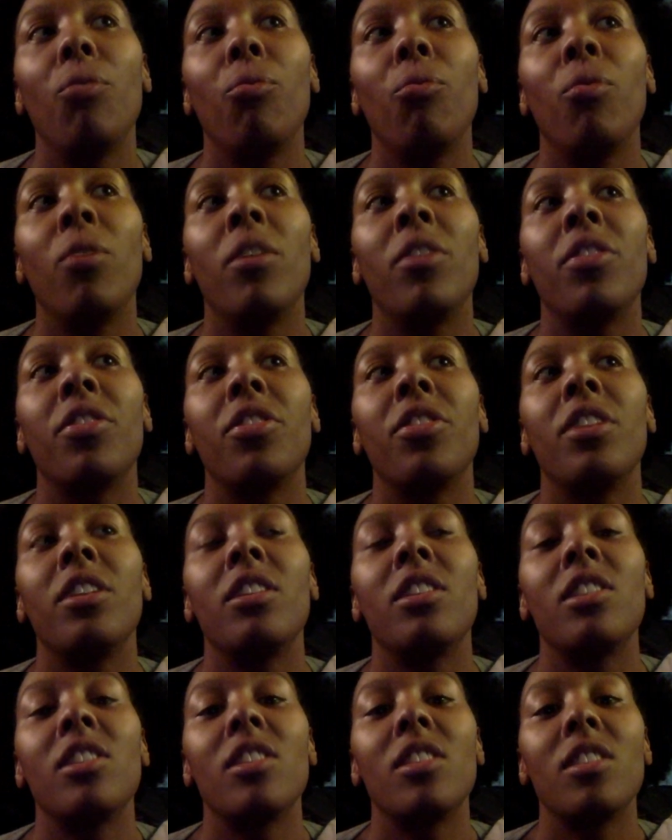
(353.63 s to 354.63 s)
with
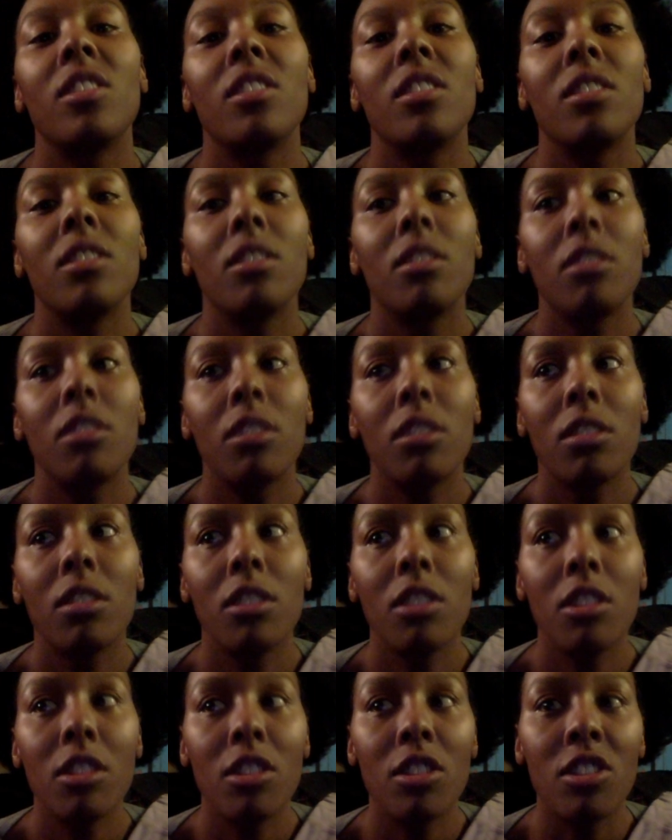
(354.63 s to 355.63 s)
this
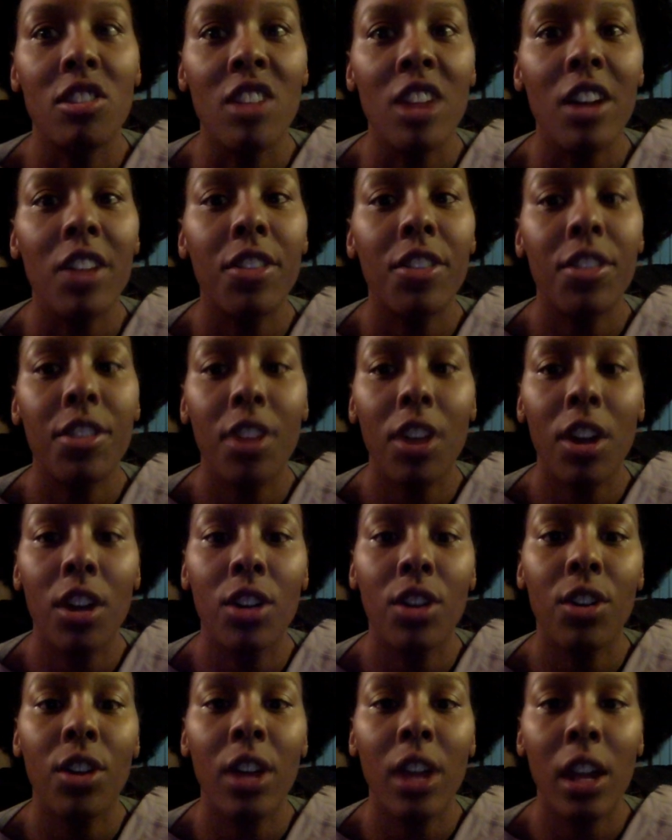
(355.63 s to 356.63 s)
death on
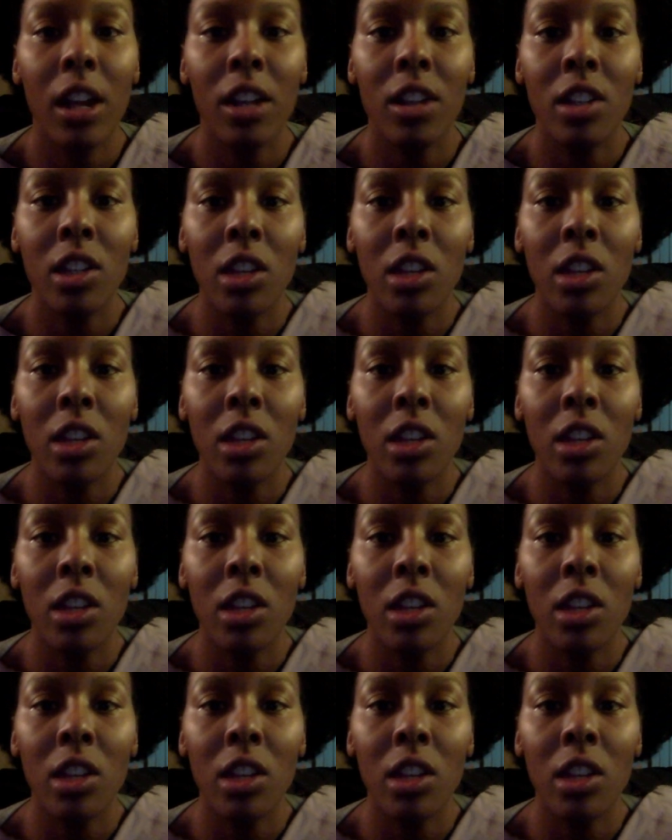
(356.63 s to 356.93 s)
your hands.